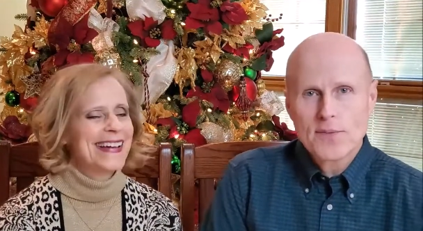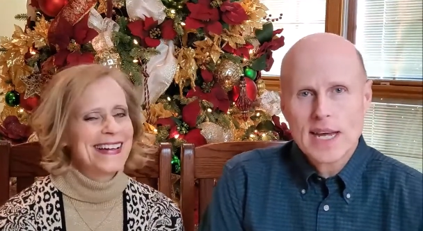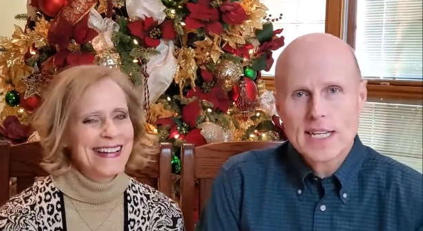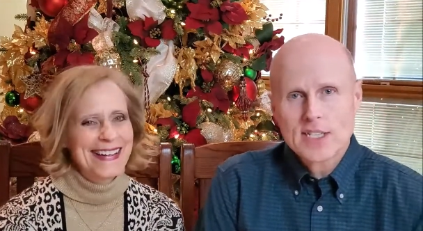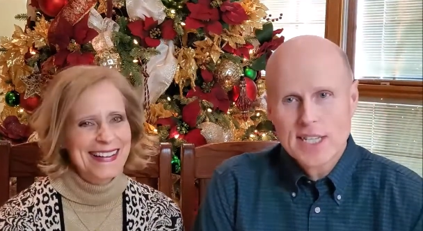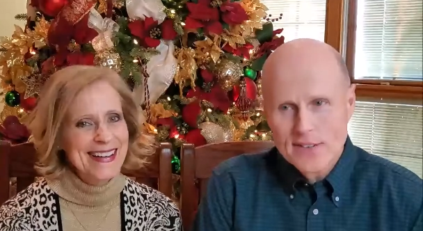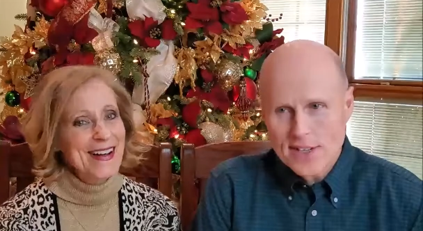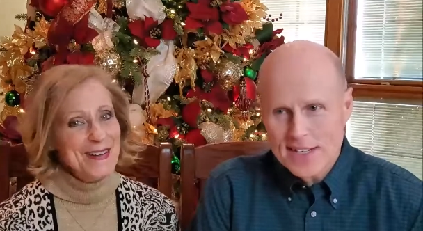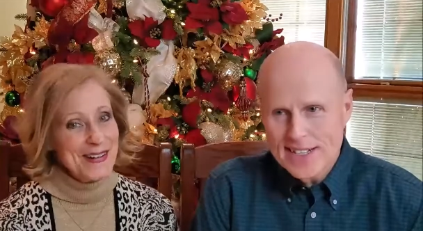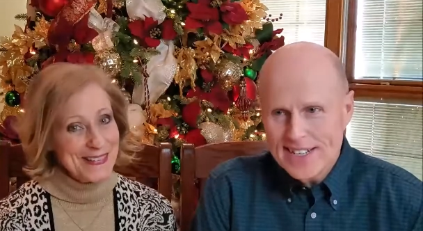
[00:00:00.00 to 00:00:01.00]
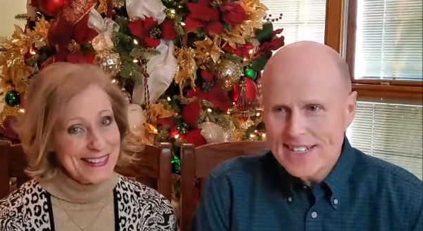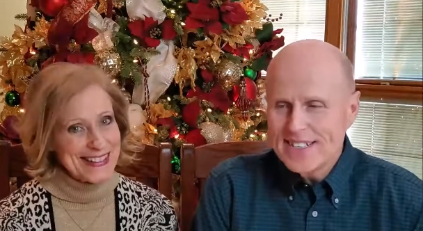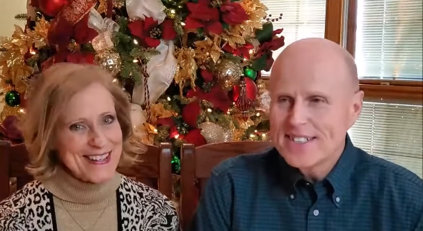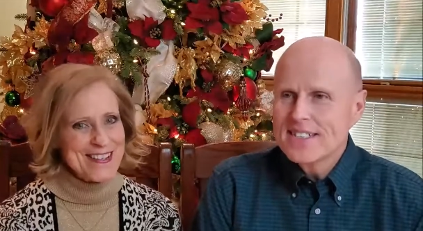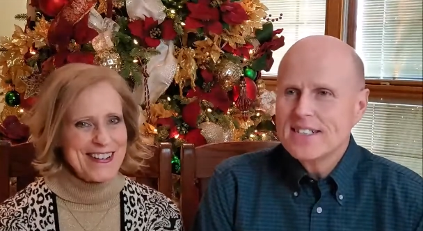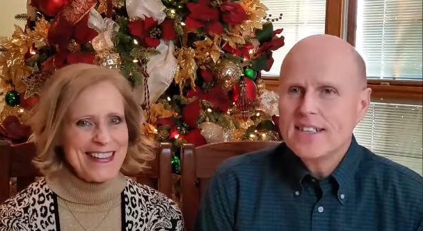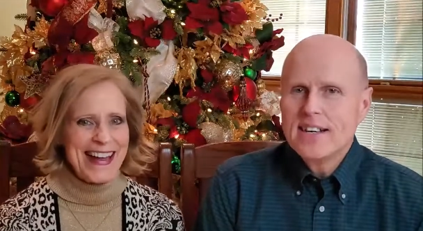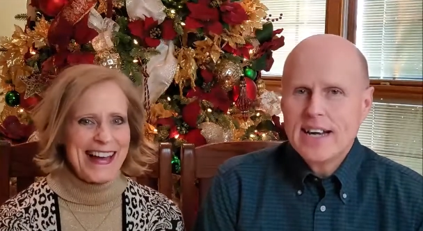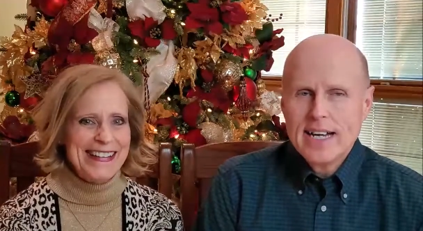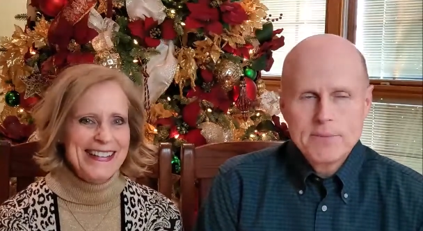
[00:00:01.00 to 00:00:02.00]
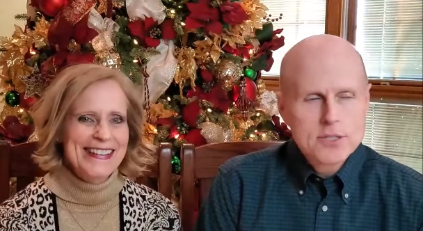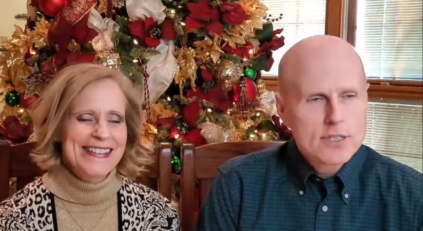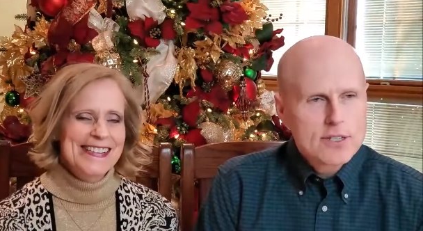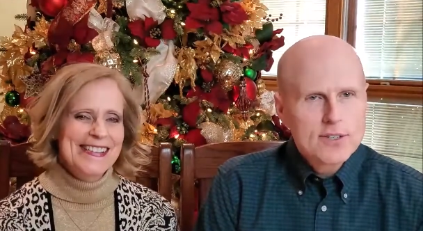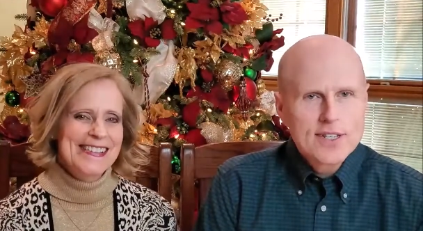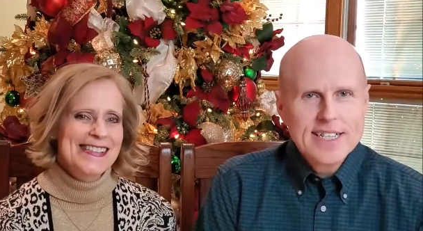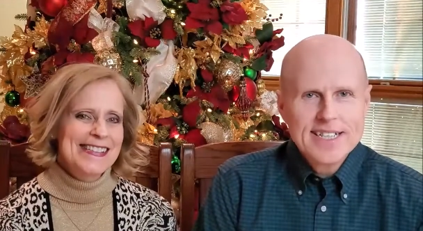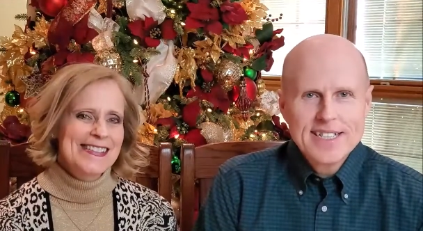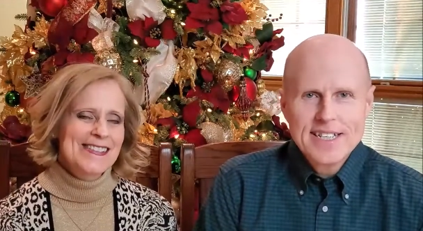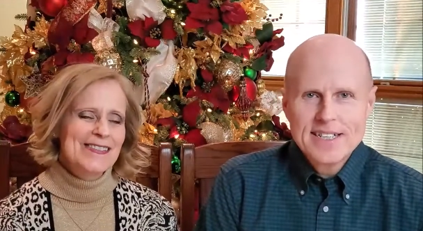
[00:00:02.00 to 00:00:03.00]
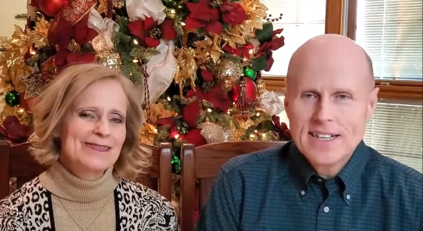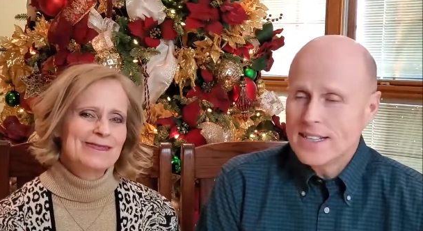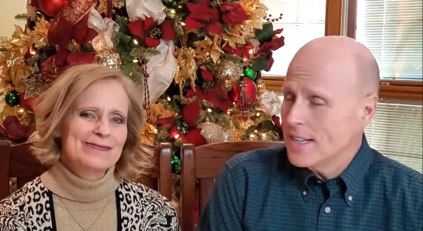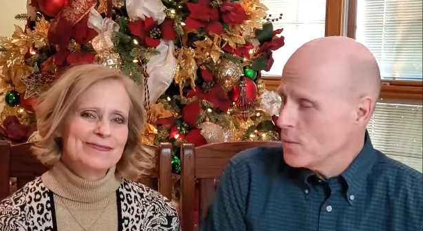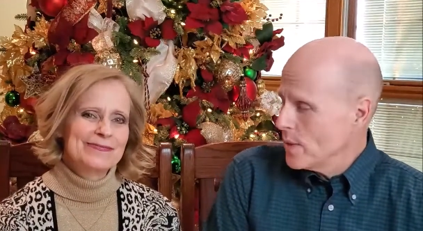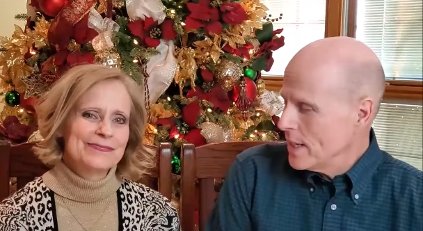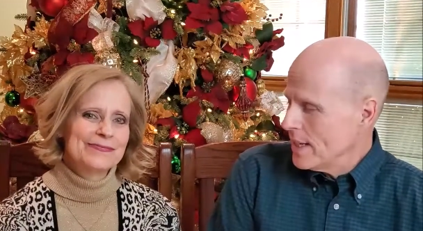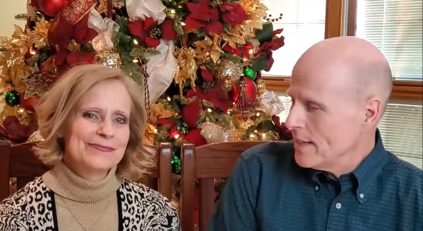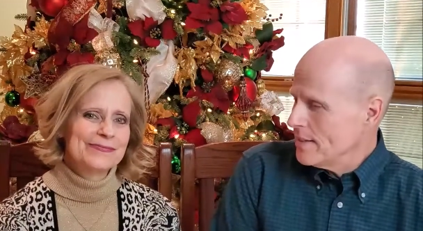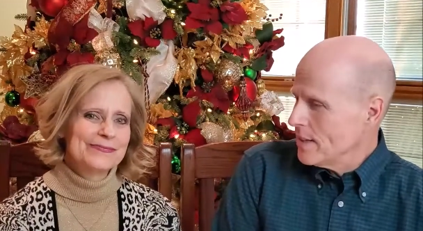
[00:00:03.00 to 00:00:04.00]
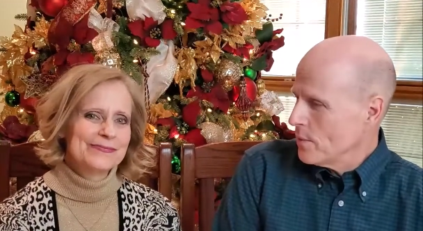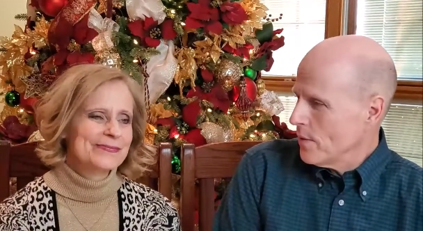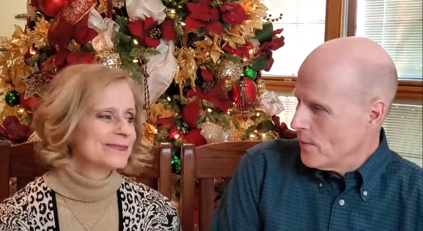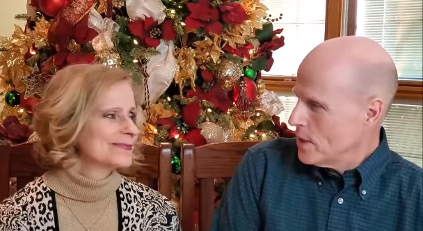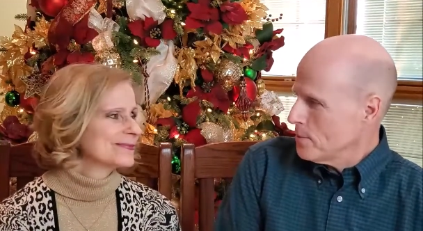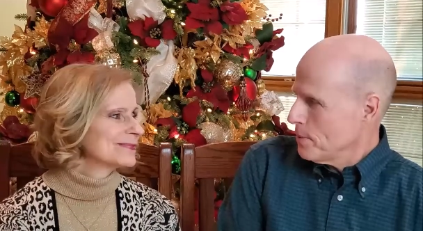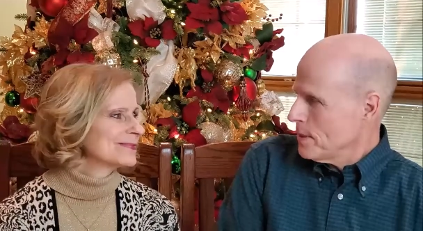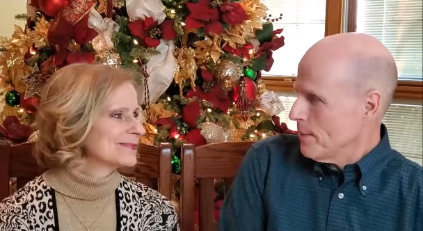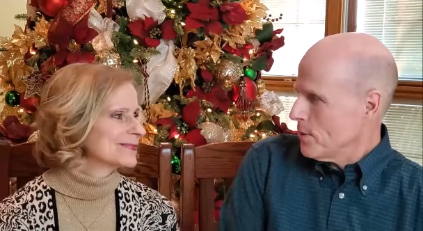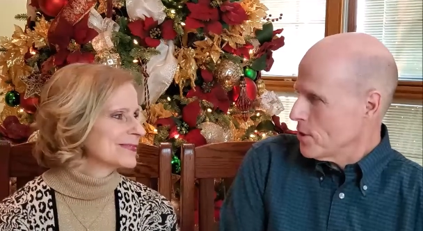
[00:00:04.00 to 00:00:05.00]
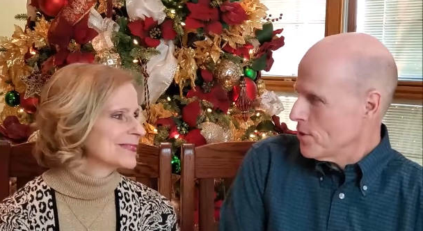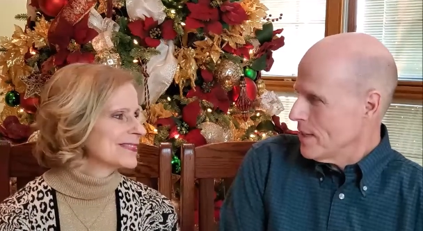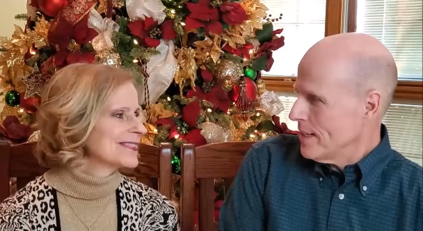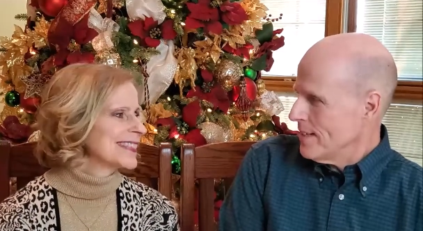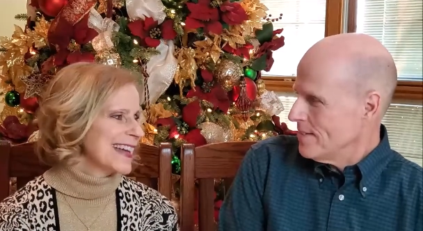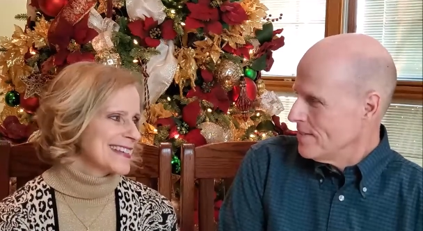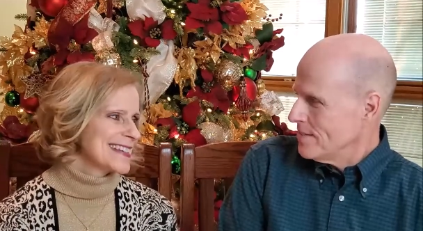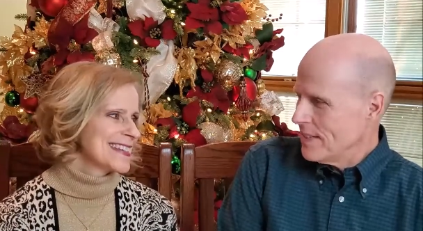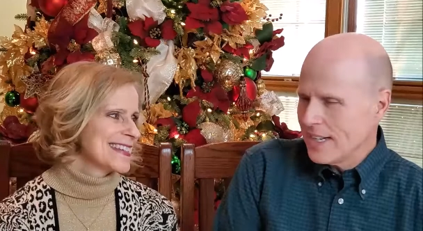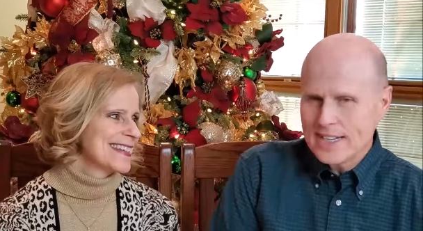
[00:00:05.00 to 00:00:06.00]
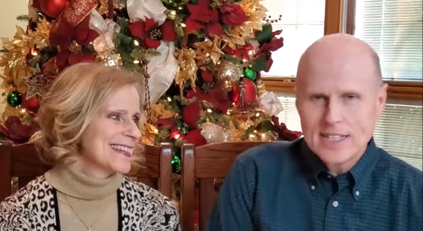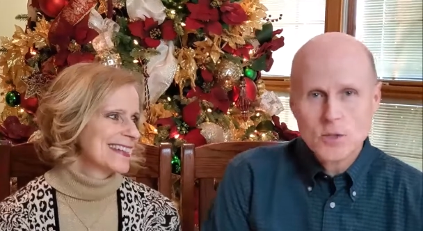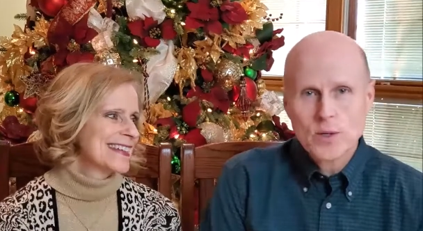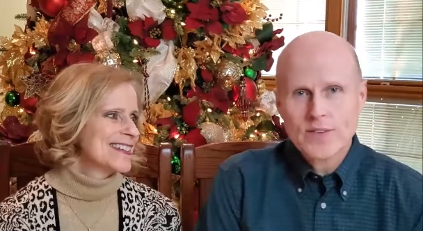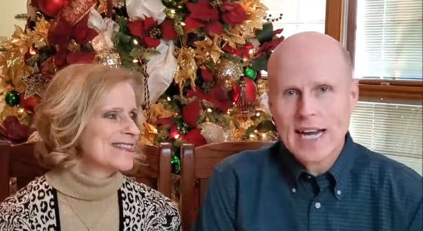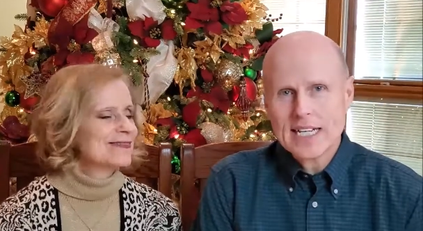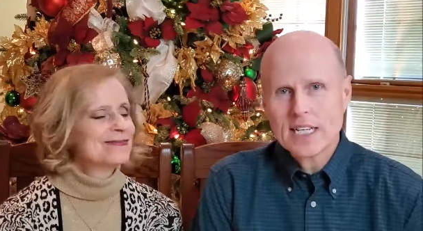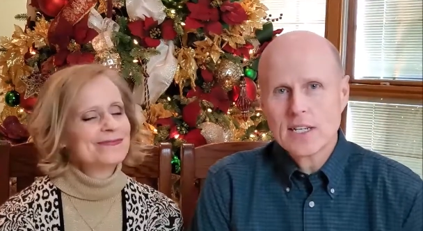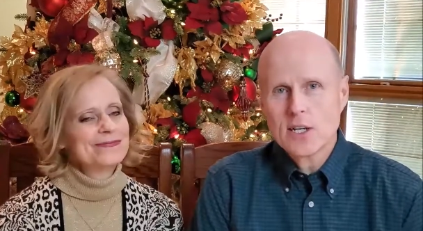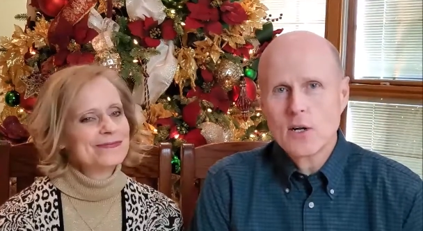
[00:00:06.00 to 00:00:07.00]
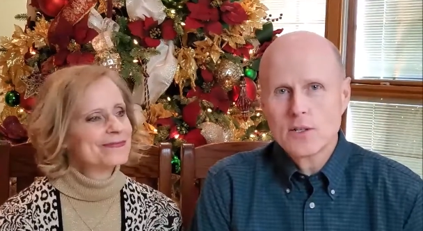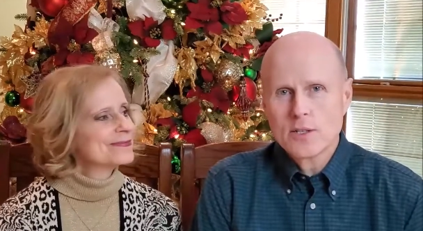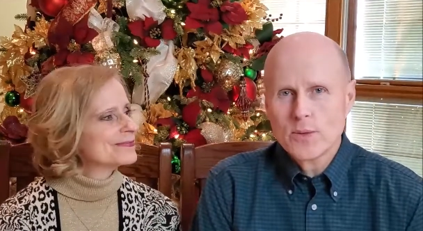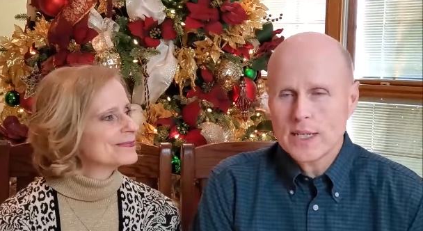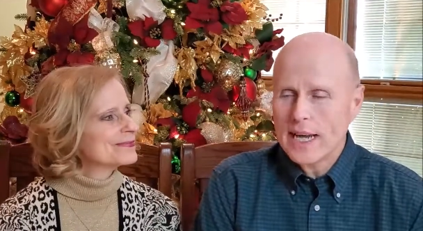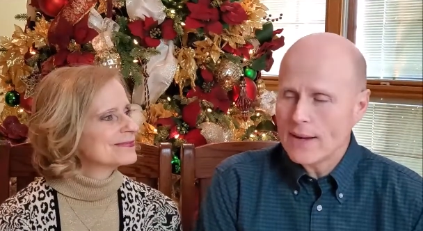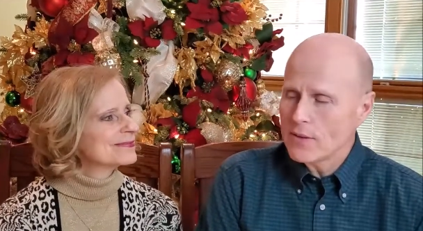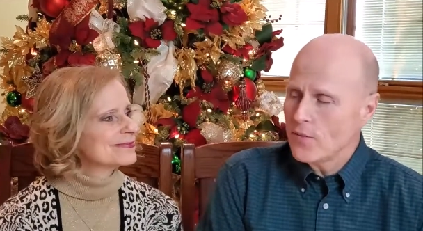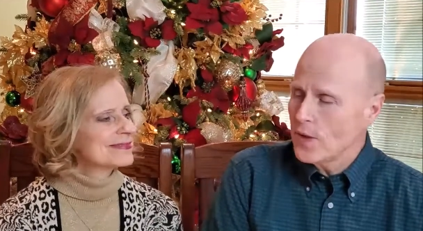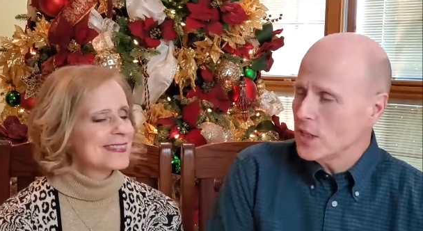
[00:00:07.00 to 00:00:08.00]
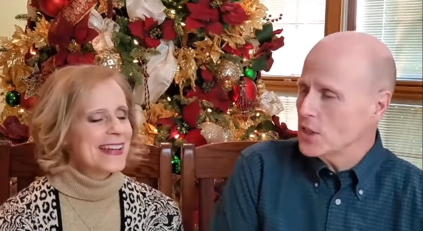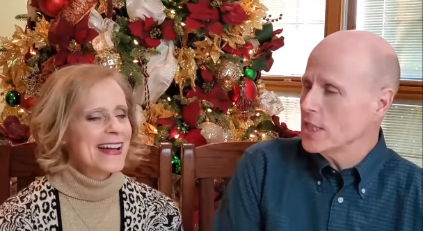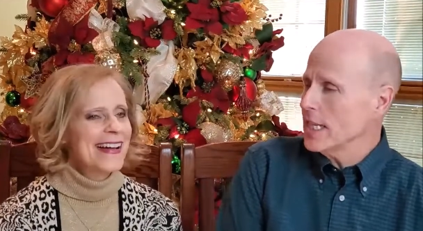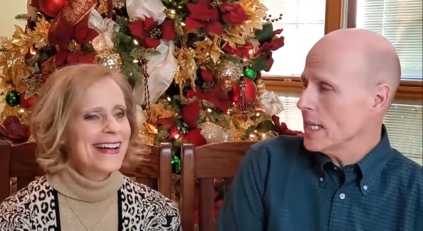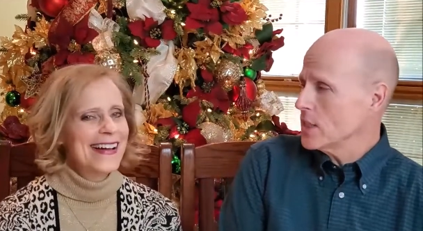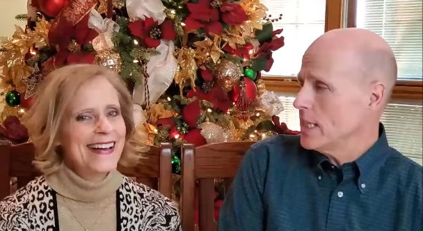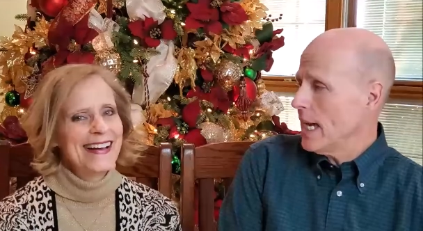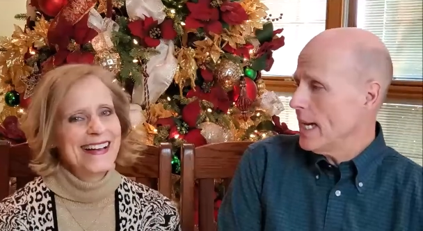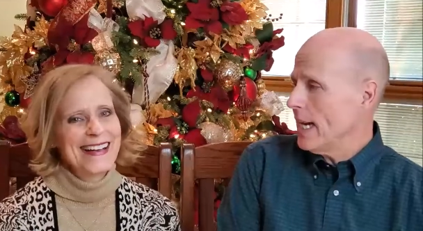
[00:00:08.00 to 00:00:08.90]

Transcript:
Speaker 1: Thanksgiving. we really enjoy that. Absolutely, and then and then we uh, then we finish putting up the tree. Yes. And as we've gotten a little older, we have to finish the next day,